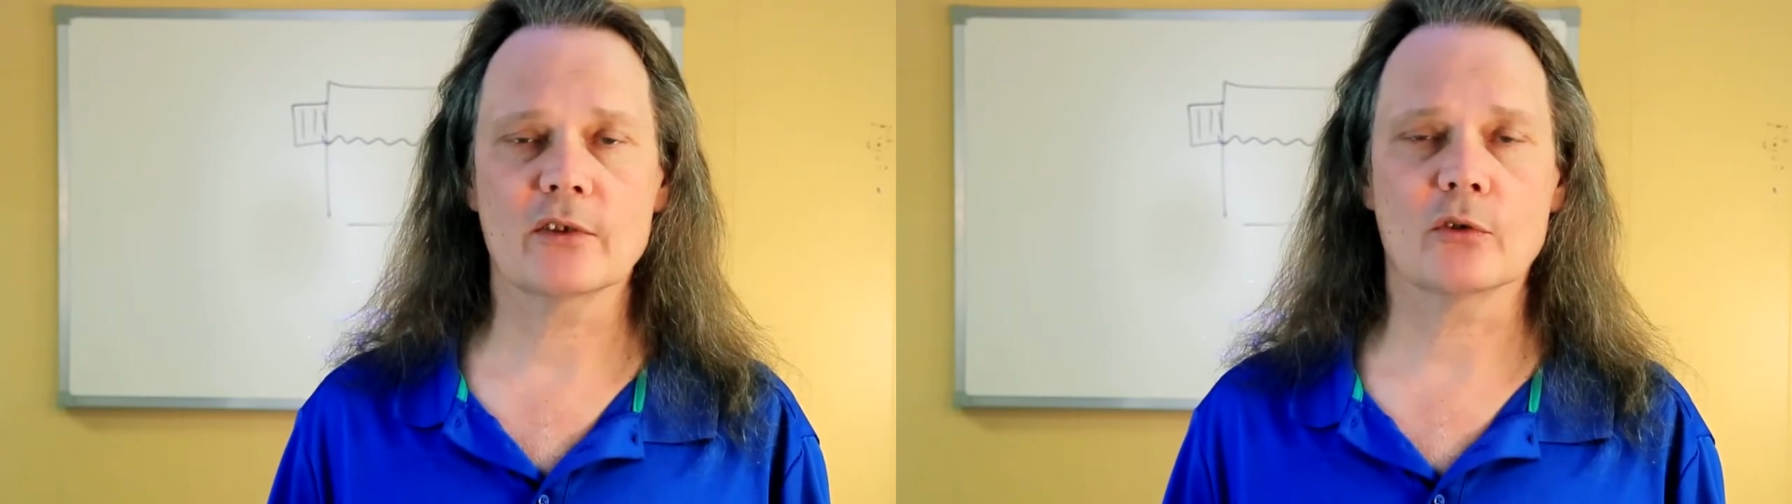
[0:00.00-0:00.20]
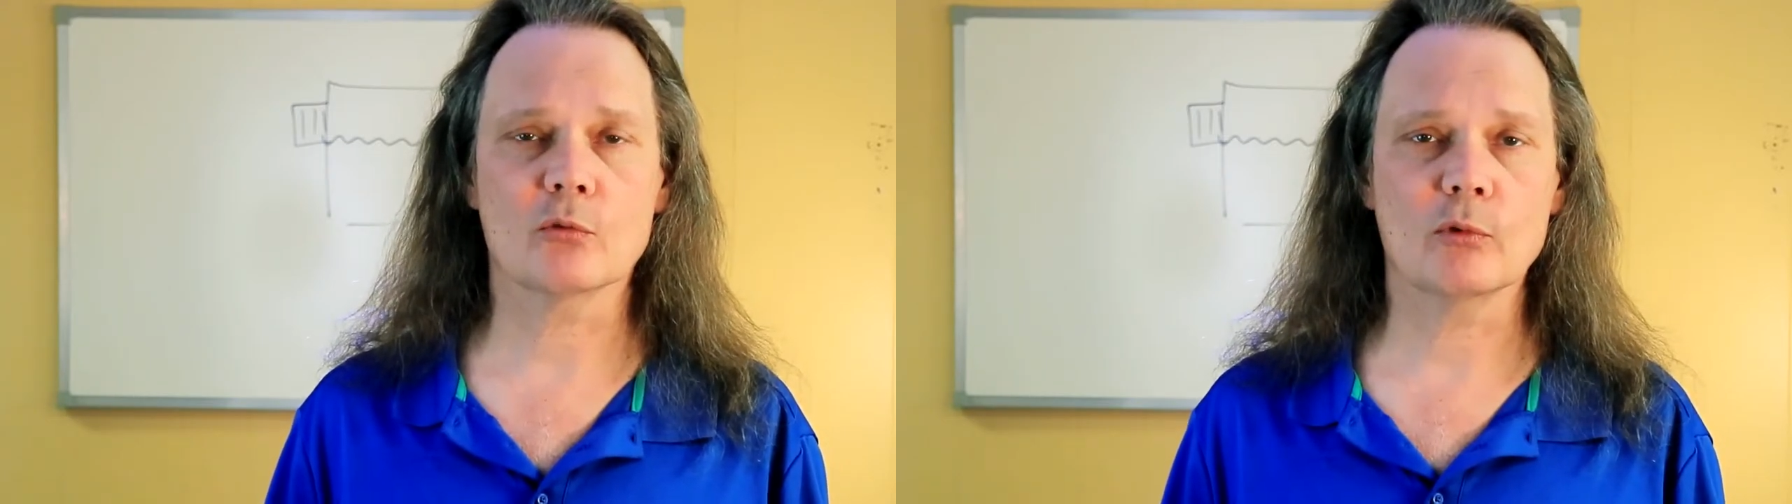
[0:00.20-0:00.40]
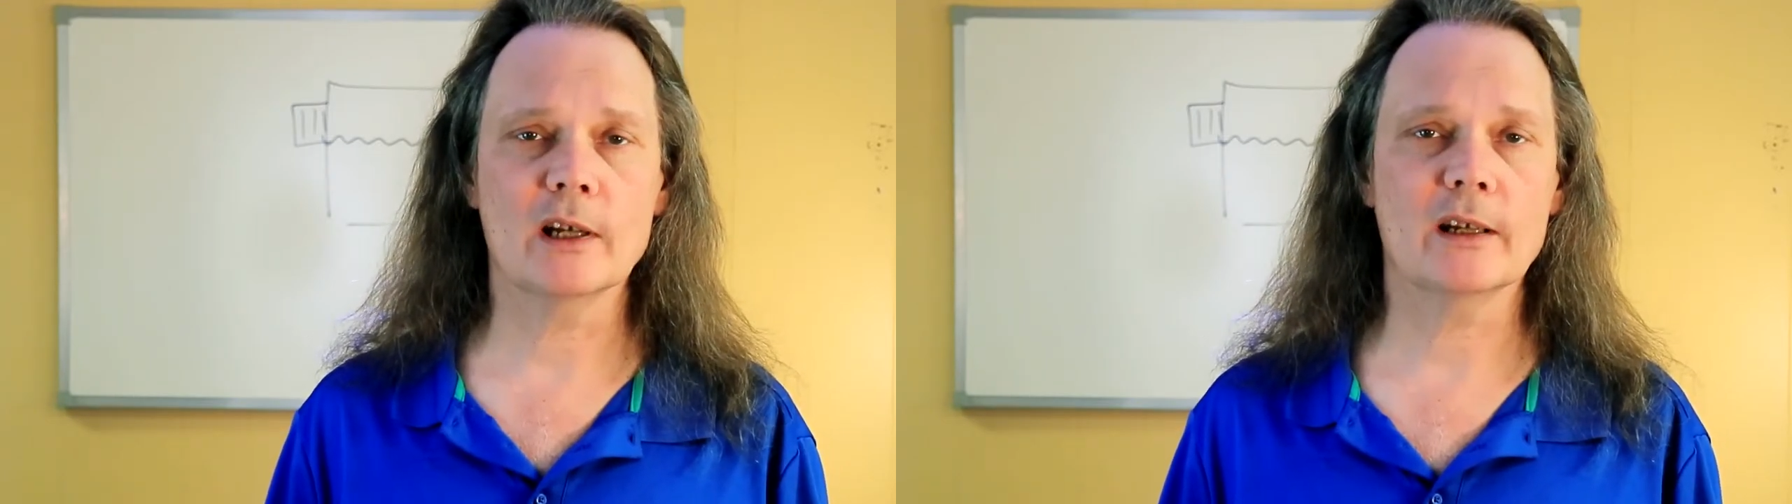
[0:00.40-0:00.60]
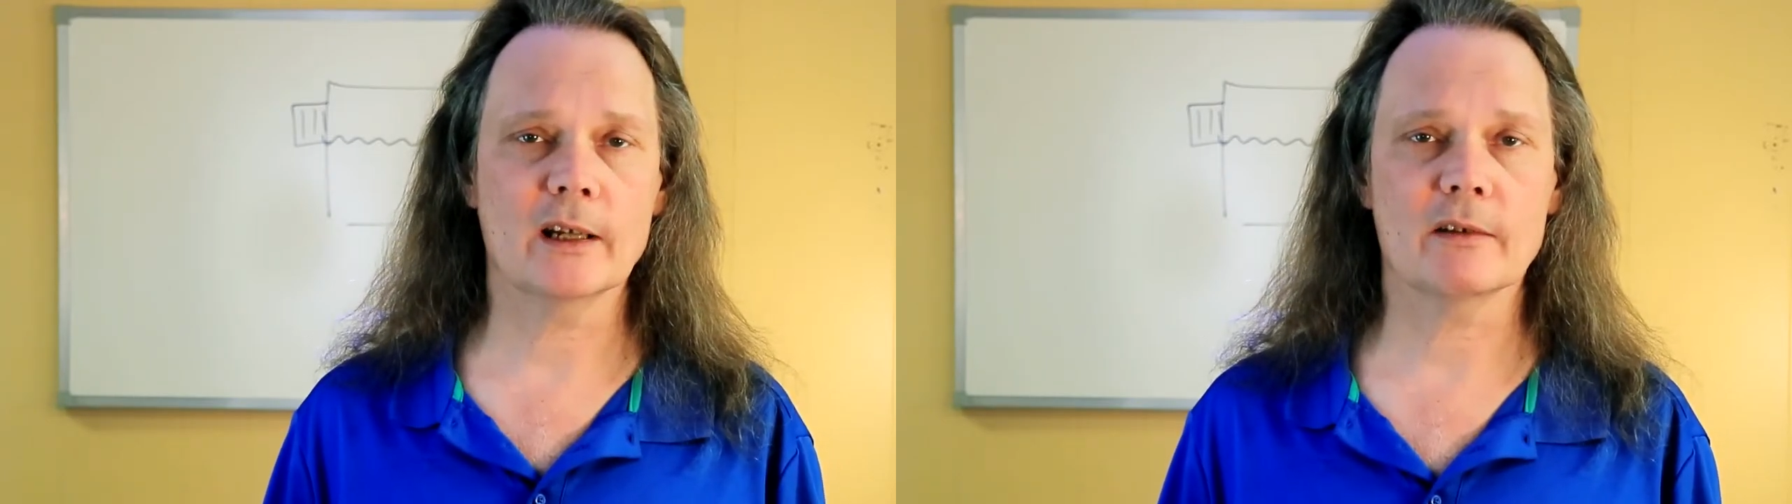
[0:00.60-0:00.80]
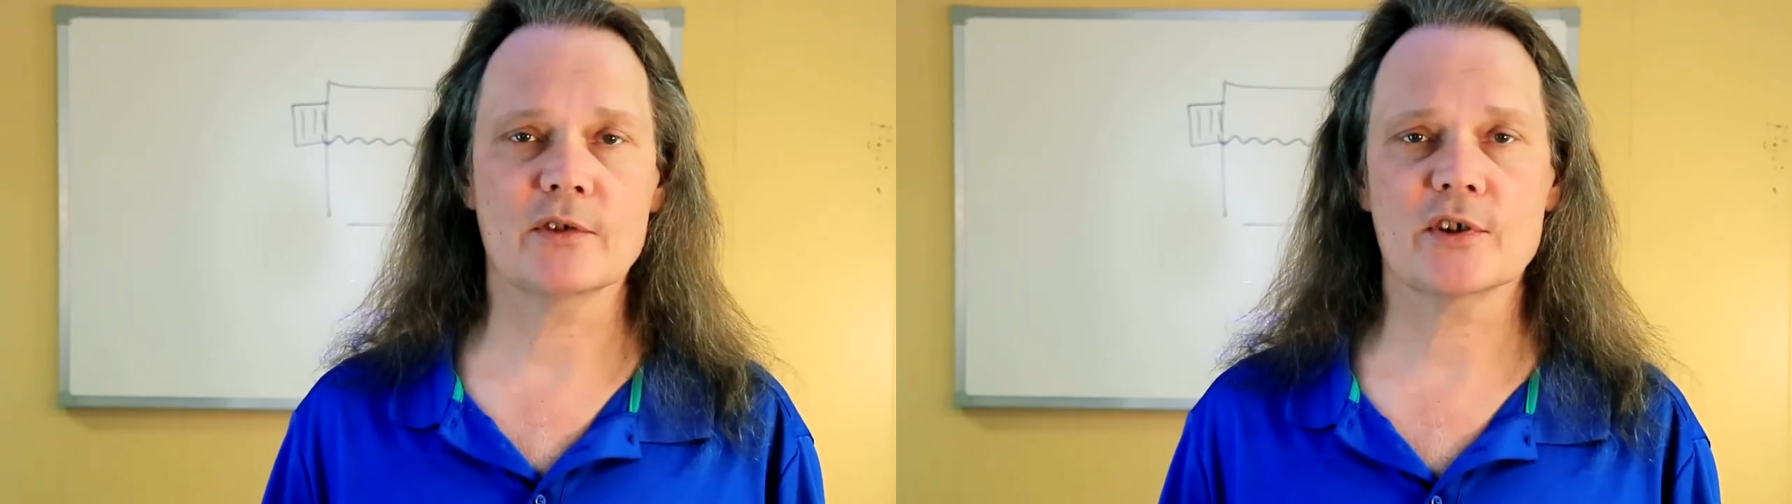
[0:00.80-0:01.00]
the right
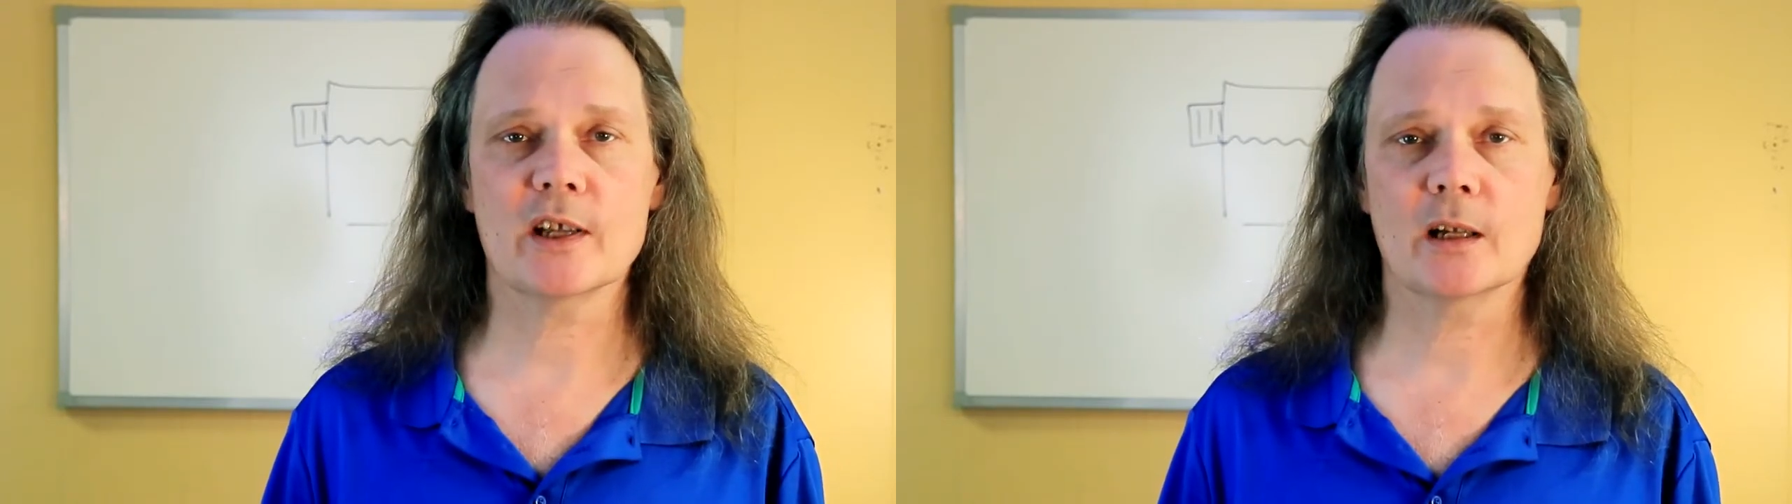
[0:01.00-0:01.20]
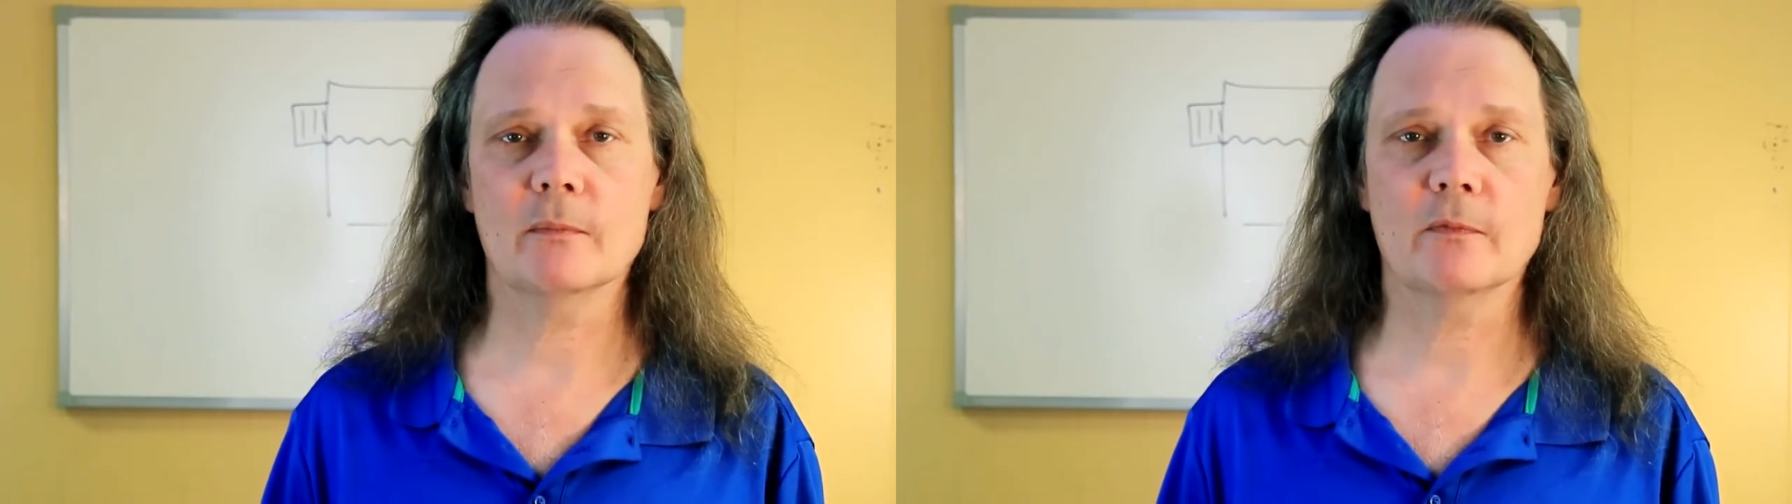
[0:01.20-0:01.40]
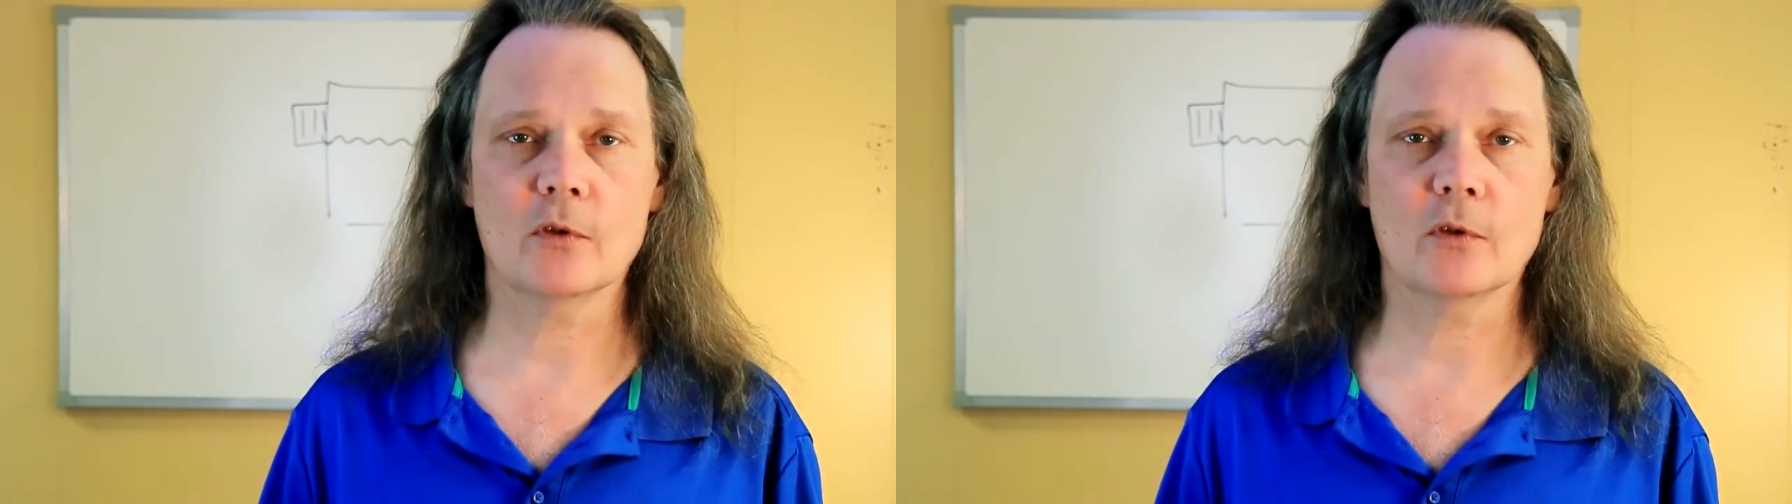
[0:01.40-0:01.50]
kind of setup